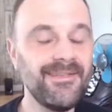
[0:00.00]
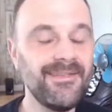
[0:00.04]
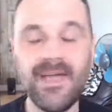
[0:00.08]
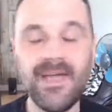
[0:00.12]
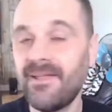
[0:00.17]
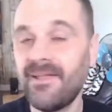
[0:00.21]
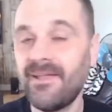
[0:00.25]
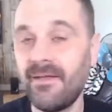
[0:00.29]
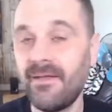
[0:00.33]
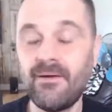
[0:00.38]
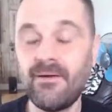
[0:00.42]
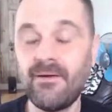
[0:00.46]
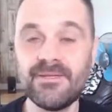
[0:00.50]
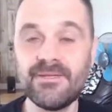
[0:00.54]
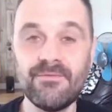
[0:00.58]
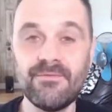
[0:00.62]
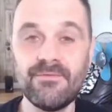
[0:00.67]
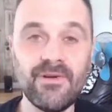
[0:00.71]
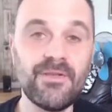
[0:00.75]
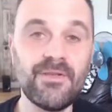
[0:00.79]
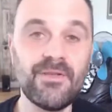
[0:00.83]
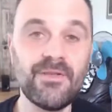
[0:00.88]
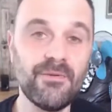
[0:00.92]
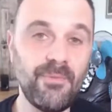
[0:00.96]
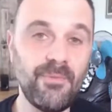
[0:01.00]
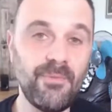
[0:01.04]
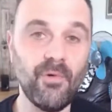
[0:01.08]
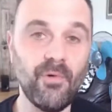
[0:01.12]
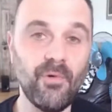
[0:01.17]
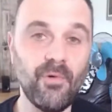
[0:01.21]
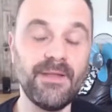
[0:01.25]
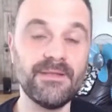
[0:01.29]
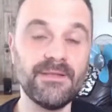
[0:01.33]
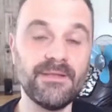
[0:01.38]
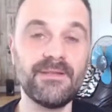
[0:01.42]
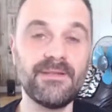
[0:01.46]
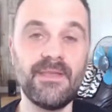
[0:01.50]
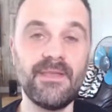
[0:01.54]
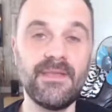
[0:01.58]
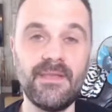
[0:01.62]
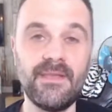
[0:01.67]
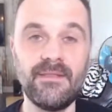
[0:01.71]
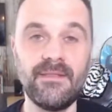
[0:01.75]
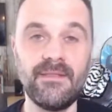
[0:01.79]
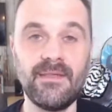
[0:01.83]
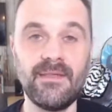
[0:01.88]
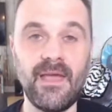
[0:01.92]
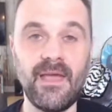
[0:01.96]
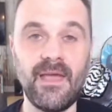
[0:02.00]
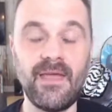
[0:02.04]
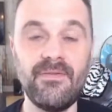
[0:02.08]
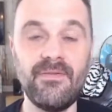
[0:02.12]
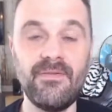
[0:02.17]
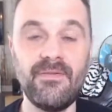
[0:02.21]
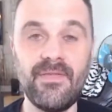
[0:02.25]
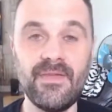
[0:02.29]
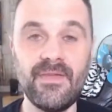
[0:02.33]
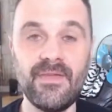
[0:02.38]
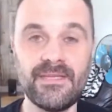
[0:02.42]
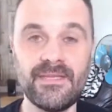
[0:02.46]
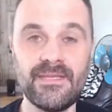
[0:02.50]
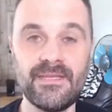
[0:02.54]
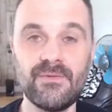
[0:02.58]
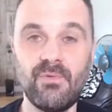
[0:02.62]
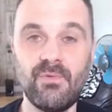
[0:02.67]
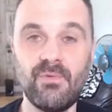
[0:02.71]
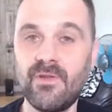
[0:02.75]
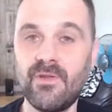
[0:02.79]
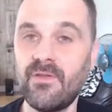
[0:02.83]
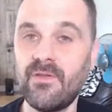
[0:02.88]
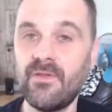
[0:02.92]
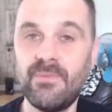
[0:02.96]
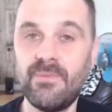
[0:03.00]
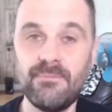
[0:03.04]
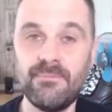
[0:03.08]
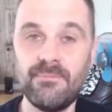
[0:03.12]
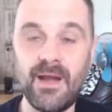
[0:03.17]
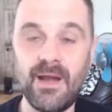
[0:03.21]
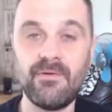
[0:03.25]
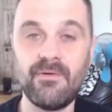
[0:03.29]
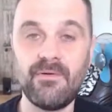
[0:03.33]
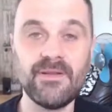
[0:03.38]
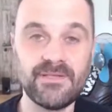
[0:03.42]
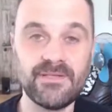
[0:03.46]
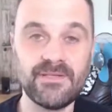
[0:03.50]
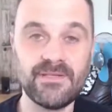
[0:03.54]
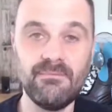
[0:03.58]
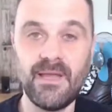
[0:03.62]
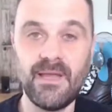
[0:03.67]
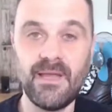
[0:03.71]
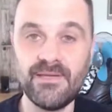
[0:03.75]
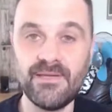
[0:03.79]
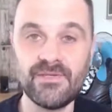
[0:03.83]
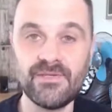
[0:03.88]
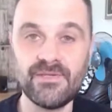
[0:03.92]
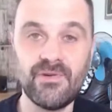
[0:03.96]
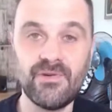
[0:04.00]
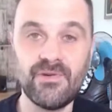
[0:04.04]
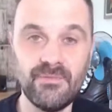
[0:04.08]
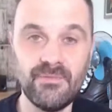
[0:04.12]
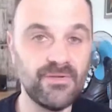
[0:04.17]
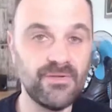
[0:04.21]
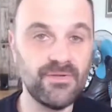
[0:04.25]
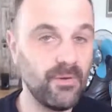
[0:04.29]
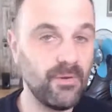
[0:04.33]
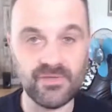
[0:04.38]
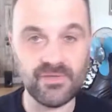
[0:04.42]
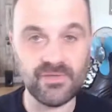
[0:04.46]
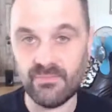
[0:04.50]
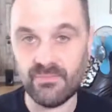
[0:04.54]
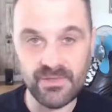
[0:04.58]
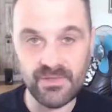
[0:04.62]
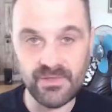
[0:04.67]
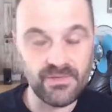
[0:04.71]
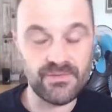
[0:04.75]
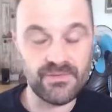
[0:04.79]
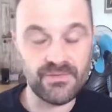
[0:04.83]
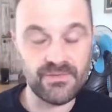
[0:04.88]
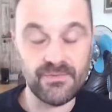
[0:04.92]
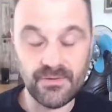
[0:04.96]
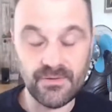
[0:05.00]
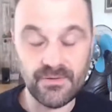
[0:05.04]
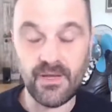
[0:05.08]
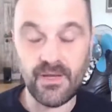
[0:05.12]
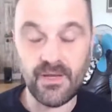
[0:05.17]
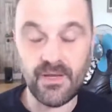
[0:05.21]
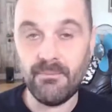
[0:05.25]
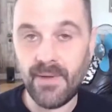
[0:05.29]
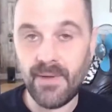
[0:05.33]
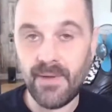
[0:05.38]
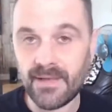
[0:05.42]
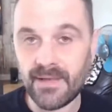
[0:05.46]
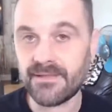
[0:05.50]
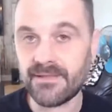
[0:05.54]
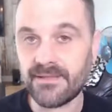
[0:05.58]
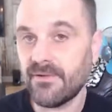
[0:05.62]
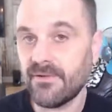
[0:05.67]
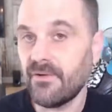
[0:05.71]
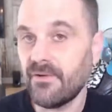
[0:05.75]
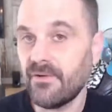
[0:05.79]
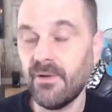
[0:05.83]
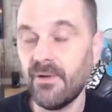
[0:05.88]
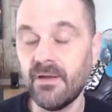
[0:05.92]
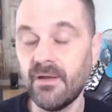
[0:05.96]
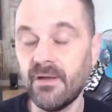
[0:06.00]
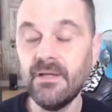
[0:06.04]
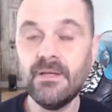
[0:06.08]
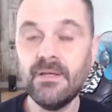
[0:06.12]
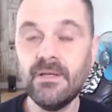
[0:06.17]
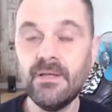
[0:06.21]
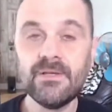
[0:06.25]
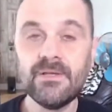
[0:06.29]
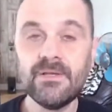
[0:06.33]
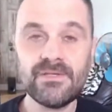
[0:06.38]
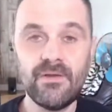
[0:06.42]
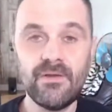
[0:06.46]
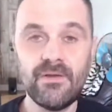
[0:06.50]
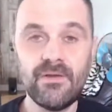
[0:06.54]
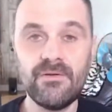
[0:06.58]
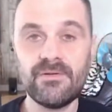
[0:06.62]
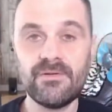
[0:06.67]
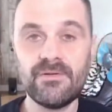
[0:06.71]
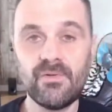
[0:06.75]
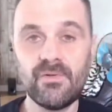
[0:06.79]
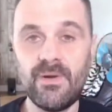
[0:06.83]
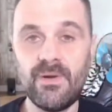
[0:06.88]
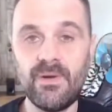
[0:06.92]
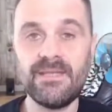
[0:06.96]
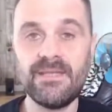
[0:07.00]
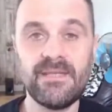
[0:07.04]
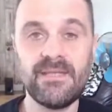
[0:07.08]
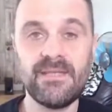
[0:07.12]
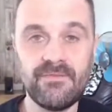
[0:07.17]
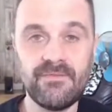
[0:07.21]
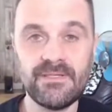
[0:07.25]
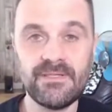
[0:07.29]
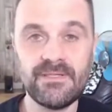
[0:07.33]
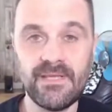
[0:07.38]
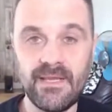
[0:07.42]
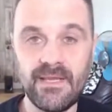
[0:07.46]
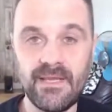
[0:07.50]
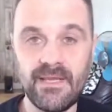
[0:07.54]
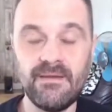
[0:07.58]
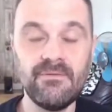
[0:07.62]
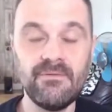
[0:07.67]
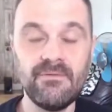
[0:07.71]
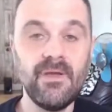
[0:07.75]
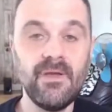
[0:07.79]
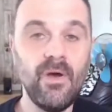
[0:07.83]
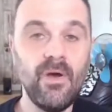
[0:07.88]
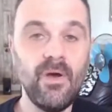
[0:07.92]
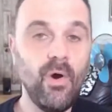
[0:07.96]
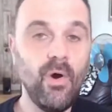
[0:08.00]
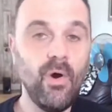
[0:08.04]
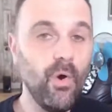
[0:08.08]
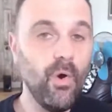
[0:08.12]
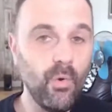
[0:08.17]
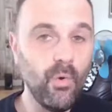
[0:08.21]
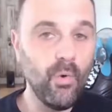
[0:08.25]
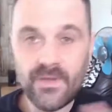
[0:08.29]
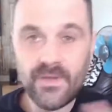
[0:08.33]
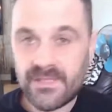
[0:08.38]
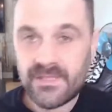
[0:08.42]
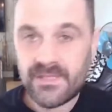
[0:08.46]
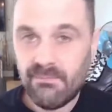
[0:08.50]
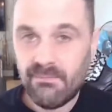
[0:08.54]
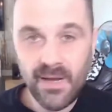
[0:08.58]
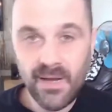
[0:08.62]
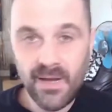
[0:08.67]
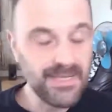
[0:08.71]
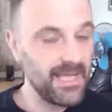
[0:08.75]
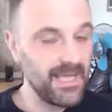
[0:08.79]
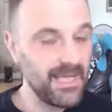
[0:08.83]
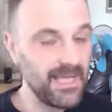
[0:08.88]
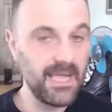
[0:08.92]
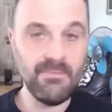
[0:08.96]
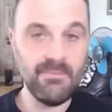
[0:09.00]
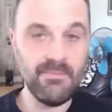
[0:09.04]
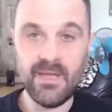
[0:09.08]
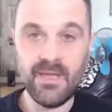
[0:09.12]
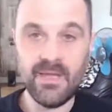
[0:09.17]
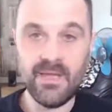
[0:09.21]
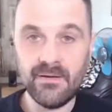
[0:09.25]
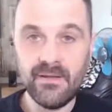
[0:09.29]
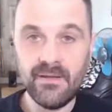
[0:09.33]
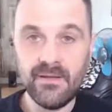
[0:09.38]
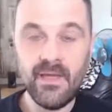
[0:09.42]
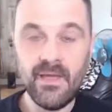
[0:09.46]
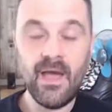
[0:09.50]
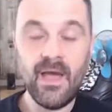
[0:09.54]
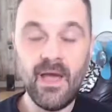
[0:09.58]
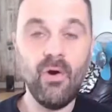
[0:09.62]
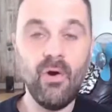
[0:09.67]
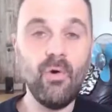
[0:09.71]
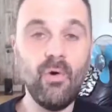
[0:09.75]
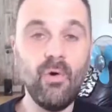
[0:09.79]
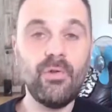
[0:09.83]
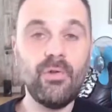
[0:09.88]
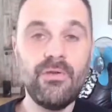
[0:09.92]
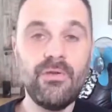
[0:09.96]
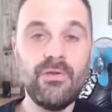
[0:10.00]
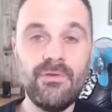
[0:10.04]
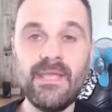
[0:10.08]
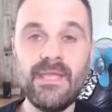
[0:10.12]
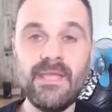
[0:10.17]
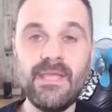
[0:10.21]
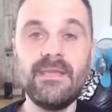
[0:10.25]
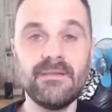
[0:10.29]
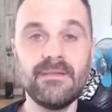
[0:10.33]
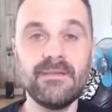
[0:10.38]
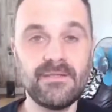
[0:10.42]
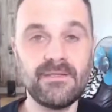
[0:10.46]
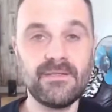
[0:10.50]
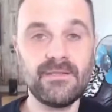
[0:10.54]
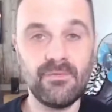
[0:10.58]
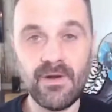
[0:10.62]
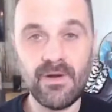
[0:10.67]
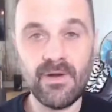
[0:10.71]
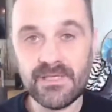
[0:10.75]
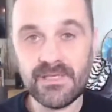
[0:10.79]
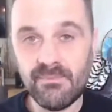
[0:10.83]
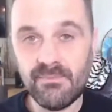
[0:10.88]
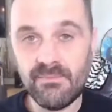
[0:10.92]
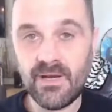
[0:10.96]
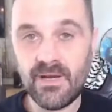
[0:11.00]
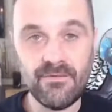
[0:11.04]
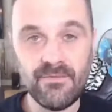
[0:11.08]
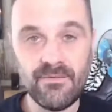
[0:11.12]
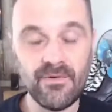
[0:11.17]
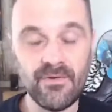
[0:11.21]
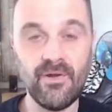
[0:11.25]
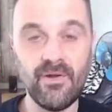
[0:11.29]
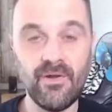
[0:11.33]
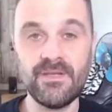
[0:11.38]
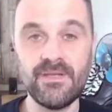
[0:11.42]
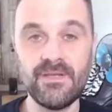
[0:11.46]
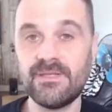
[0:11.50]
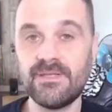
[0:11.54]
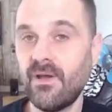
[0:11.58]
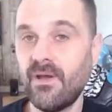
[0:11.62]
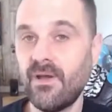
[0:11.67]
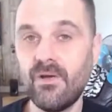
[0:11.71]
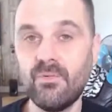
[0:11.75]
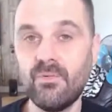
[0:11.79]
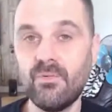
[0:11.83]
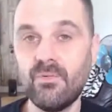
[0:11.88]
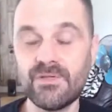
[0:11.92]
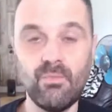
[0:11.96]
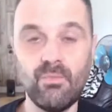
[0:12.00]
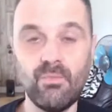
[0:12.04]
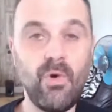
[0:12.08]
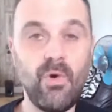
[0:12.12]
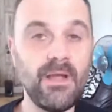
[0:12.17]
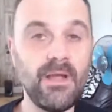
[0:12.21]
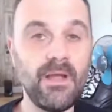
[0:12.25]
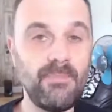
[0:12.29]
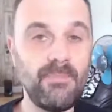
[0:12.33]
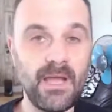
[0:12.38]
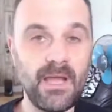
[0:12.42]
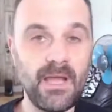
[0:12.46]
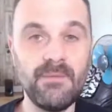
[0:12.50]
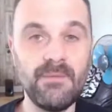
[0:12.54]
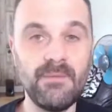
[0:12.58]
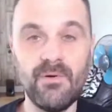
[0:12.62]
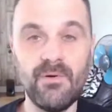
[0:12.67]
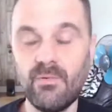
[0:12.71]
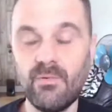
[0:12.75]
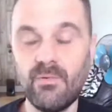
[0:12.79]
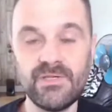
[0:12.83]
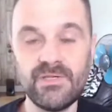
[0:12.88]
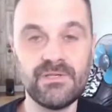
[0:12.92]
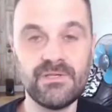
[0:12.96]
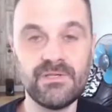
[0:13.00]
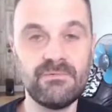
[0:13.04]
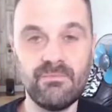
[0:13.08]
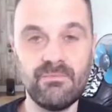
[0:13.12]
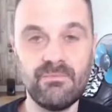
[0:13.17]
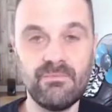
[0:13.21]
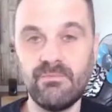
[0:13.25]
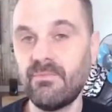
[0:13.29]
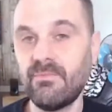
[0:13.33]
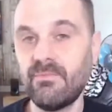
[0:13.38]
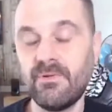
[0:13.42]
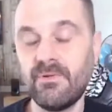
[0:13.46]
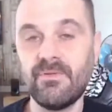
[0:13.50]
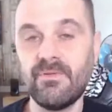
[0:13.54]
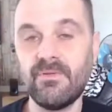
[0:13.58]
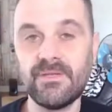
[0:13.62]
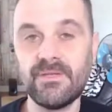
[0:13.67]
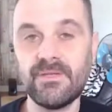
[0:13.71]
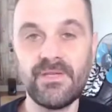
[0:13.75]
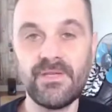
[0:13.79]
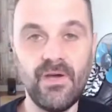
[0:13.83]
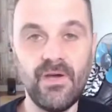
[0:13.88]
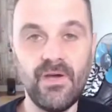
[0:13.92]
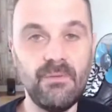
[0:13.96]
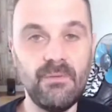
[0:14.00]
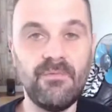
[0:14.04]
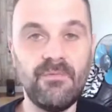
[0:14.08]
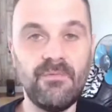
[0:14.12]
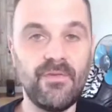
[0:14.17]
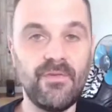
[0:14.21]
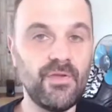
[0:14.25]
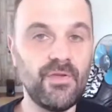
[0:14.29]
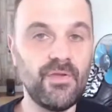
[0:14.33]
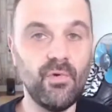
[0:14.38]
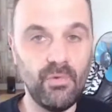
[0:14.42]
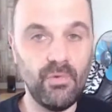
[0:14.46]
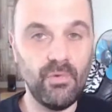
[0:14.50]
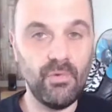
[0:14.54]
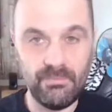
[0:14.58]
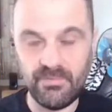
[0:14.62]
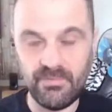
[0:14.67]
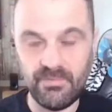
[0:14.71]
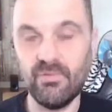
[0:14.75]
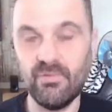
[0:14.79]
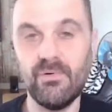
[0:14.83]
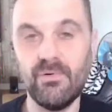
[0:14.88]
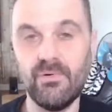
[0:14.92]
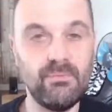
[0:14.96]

Yeah, that was a really good point. And this is one of the big barriers to mainstream adoption, which I'll sort of come back to. But so 2017, all this money came in. All you needed to raise money for an ICO was a white paper, which is the term for your